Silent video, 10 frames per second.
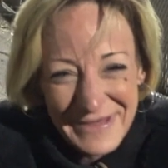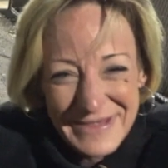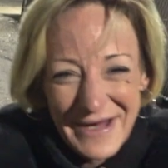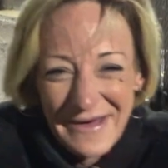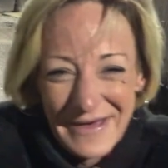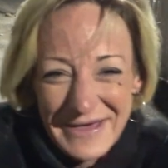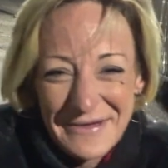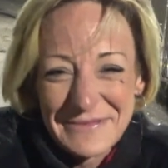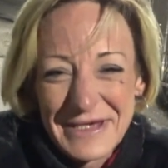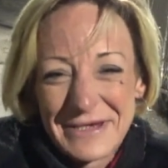all right. All I
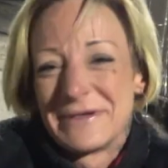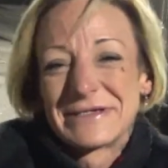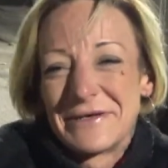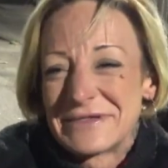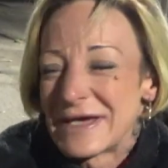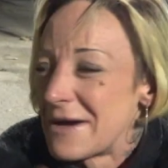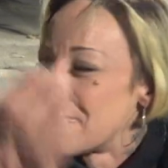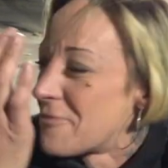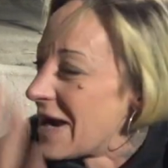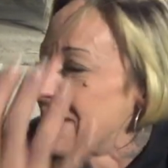kept saying to myself is like,
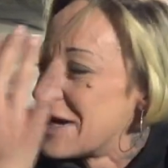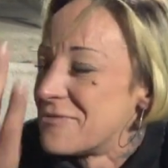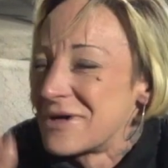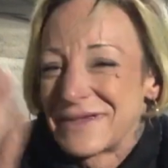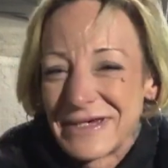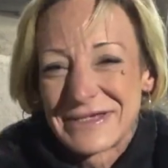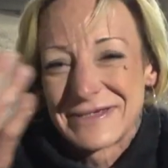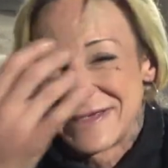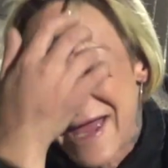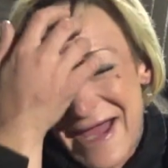why did I wear this
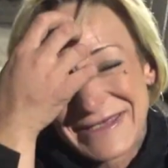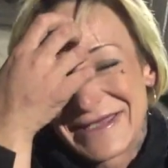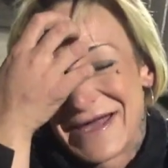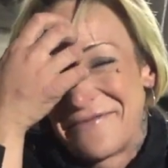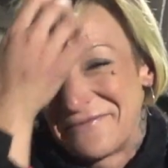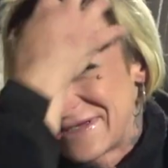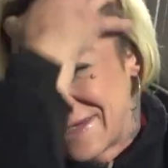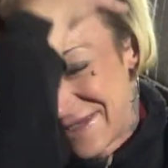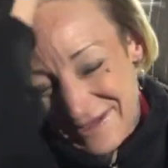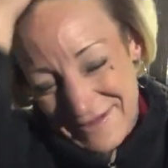nasty outfit
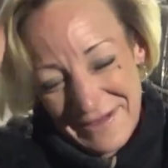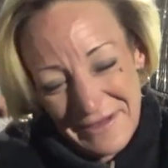today?